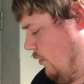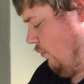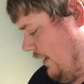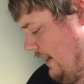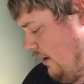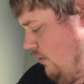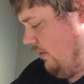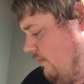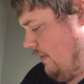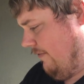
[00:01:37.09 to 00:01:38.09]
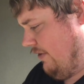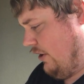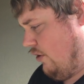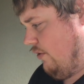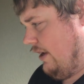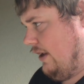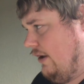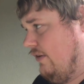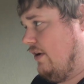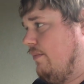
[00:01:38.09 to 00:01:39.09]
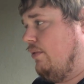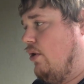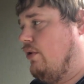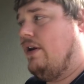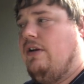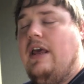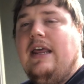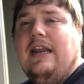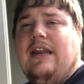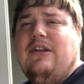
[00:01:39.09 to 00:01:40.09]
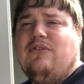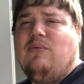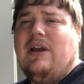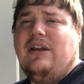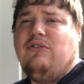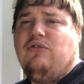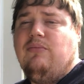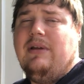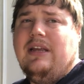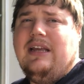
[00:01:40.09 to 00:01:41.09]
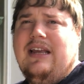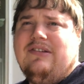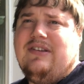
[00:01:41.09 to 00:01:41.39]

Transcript: Right now, my video is uploaded and it is waiting to be, is